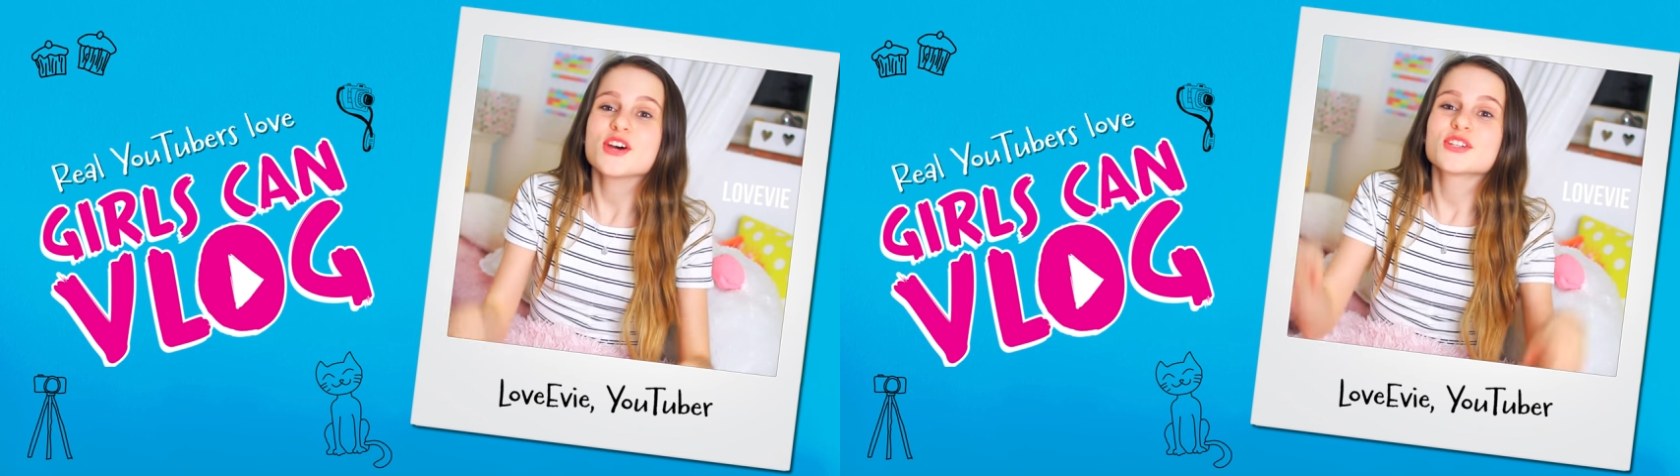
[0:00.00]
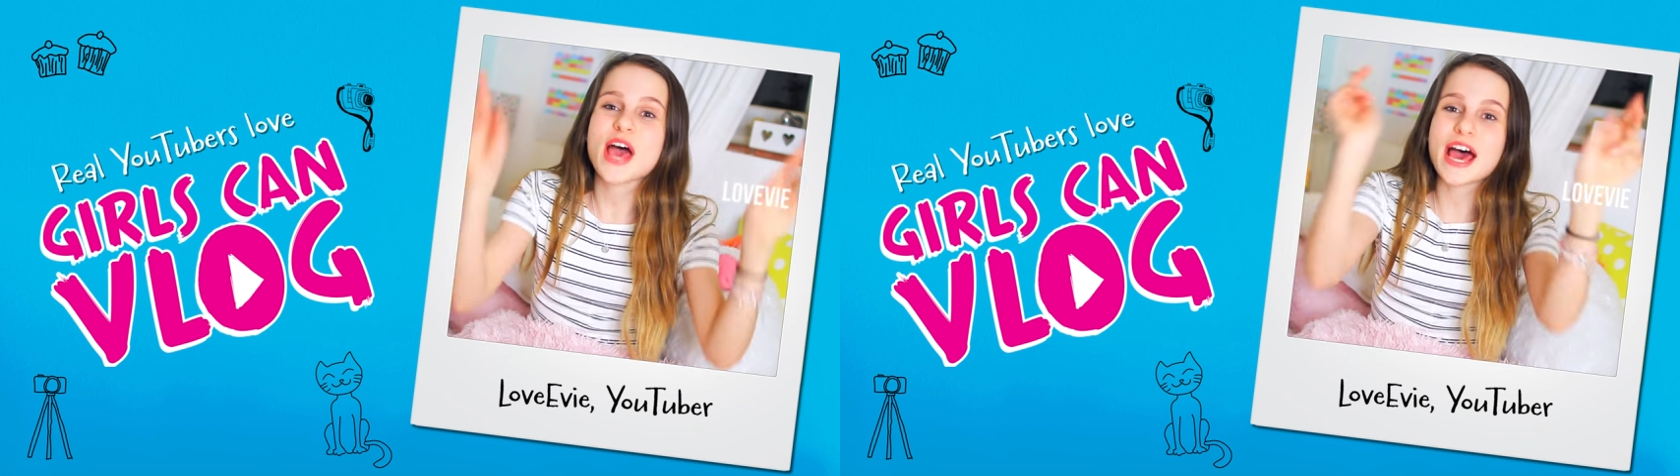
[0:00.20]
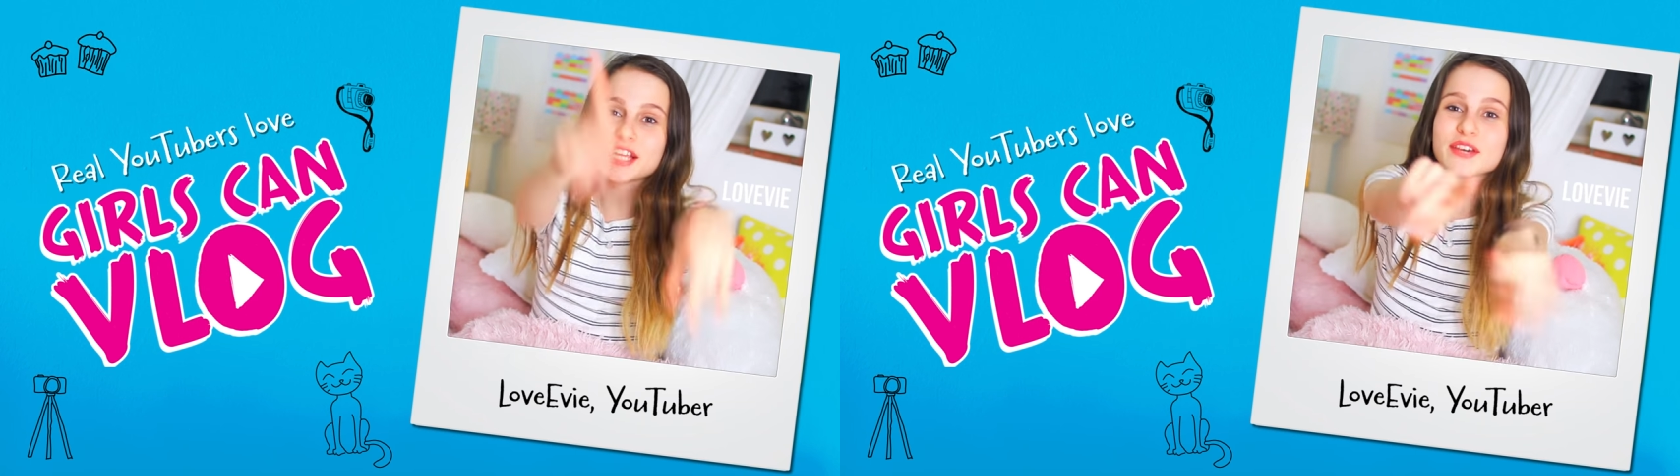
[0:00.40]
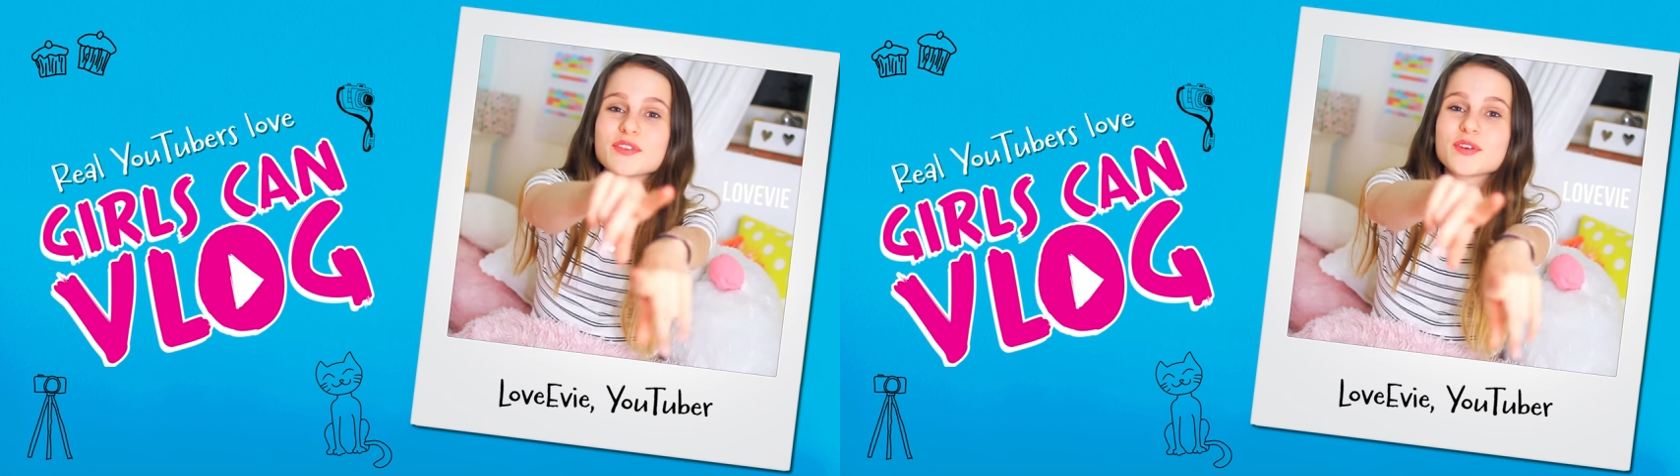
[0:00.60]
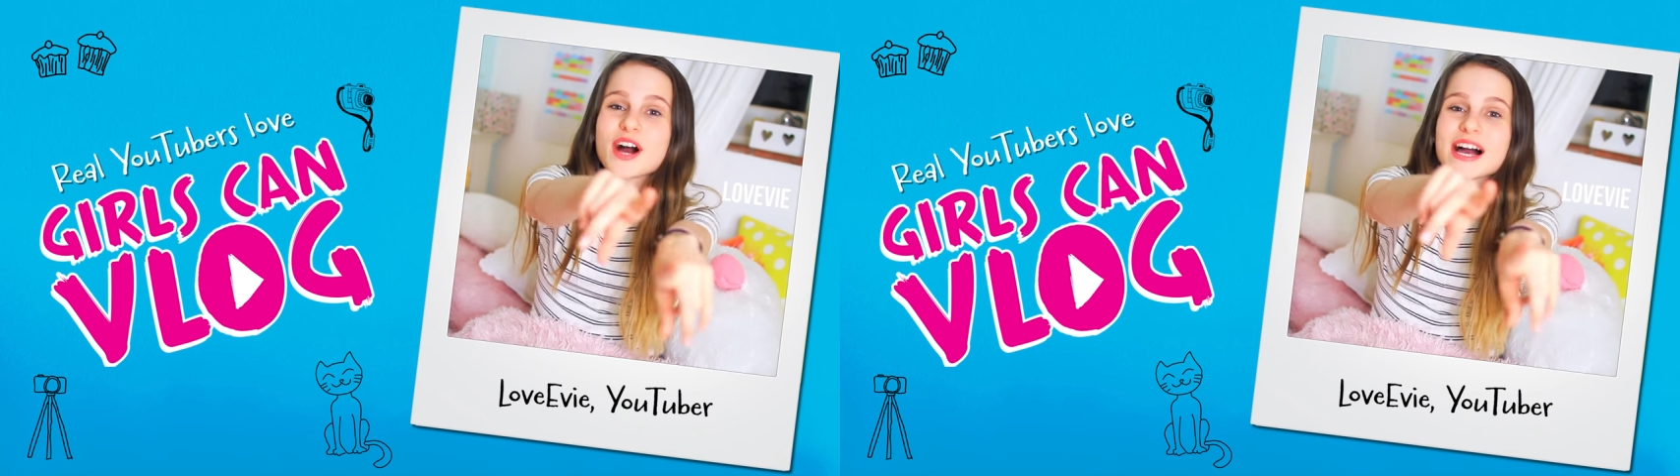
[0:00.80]
to any of
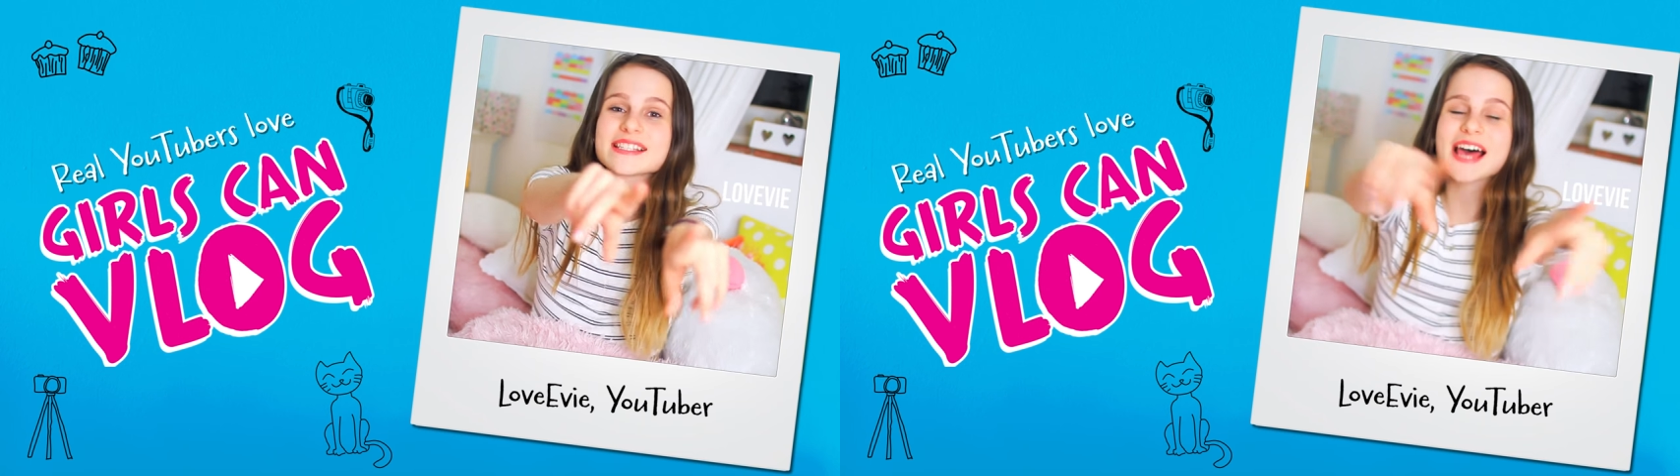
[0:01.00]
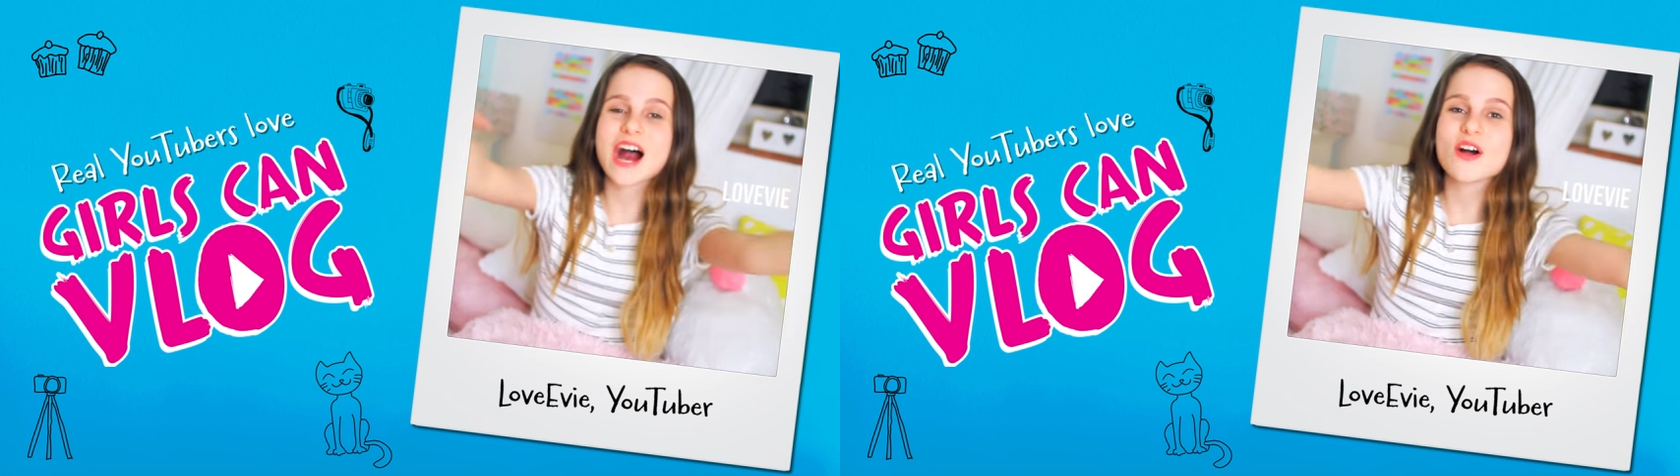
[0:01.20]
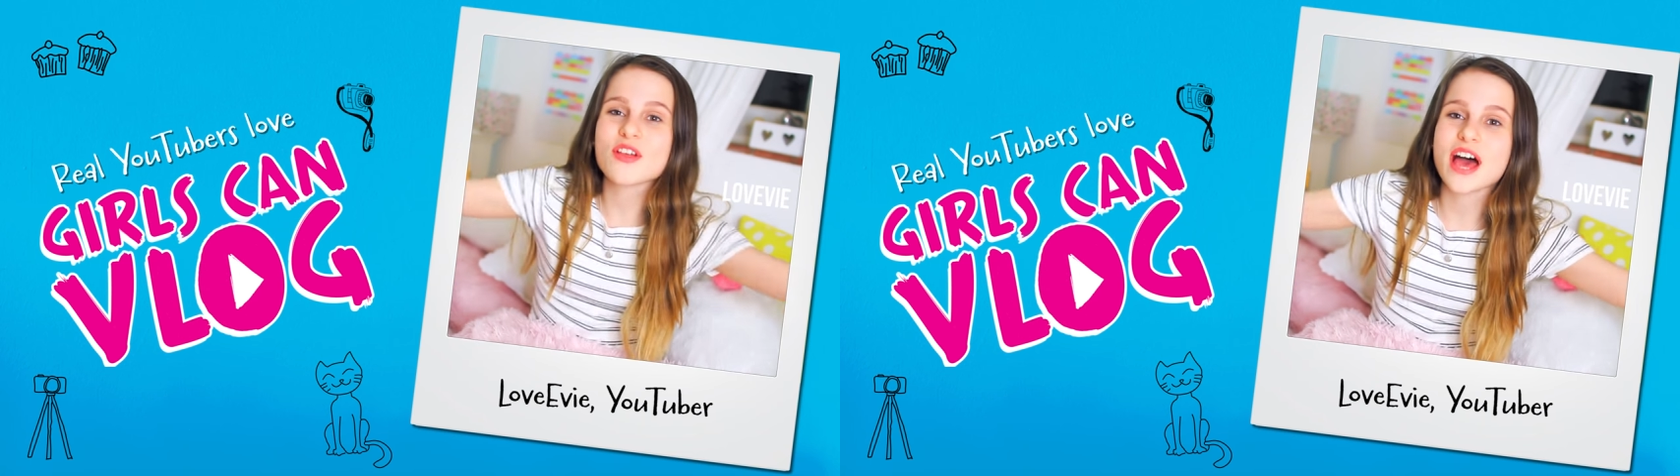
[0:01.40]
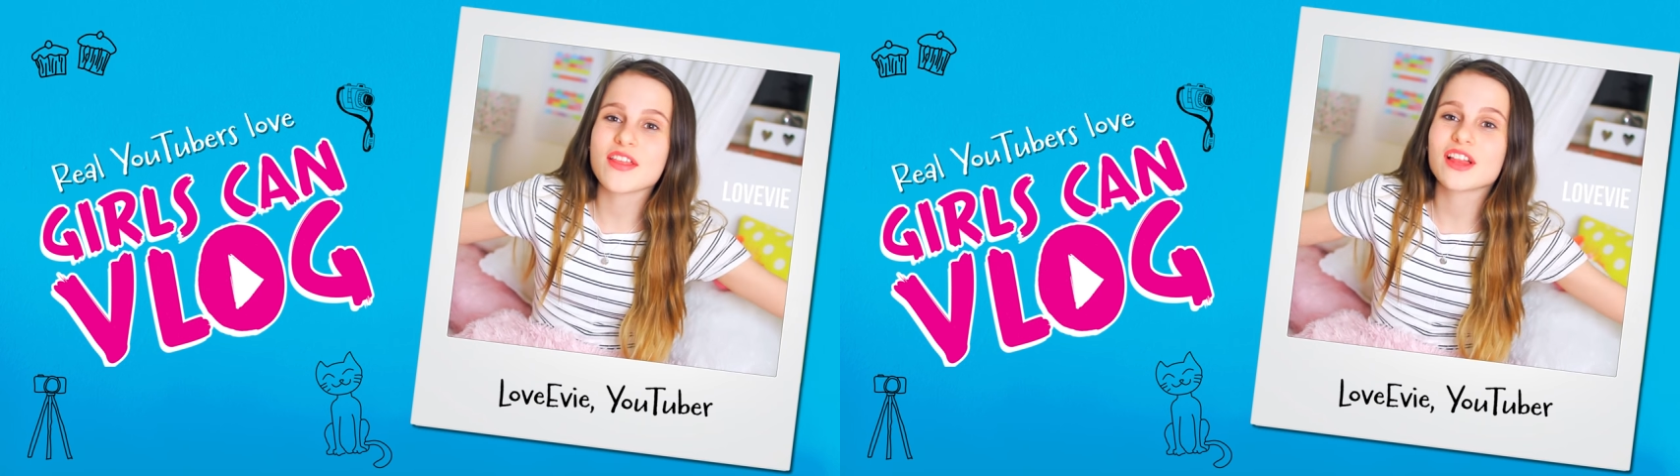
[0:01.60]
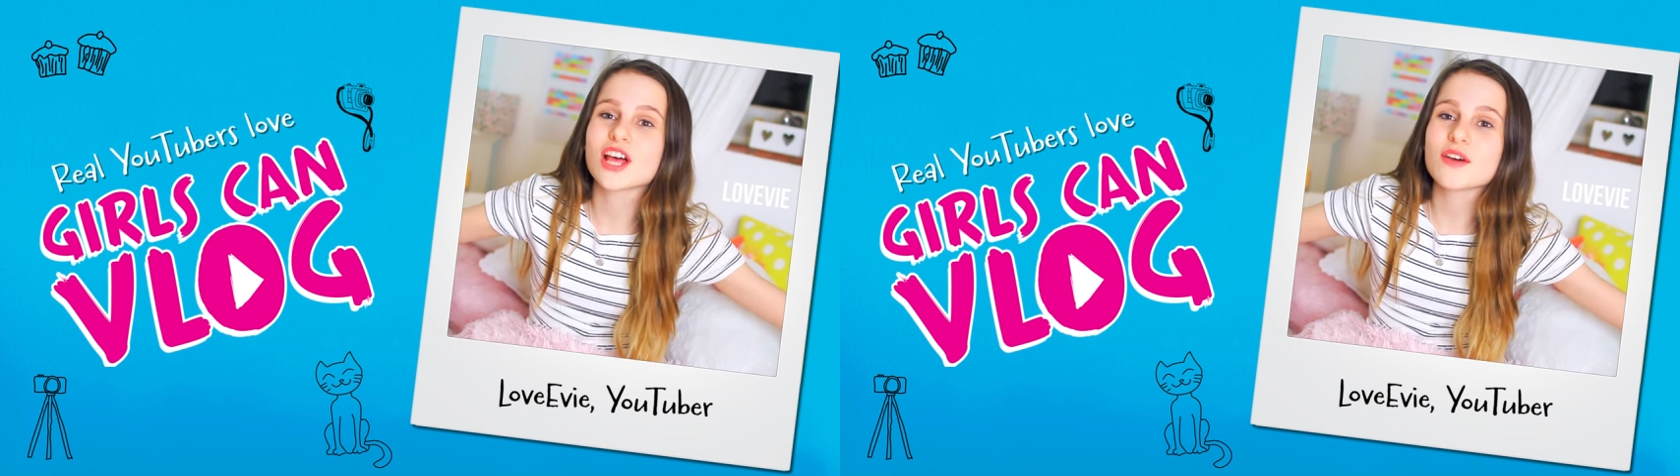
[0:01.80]
you guys out there
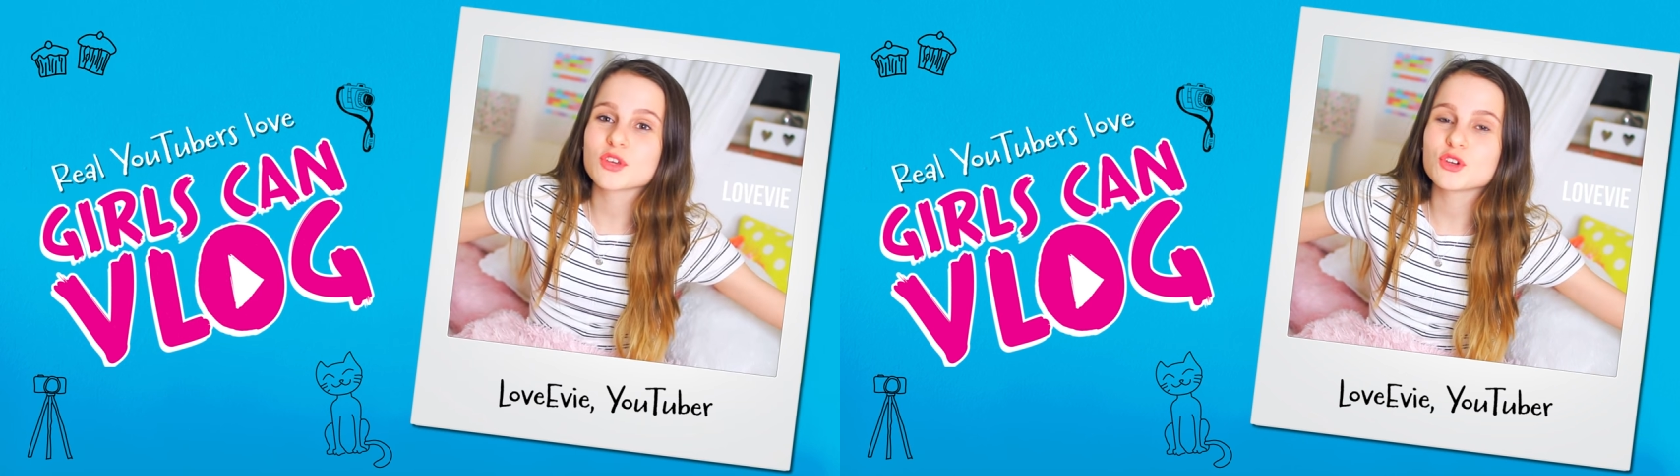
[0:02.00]
that love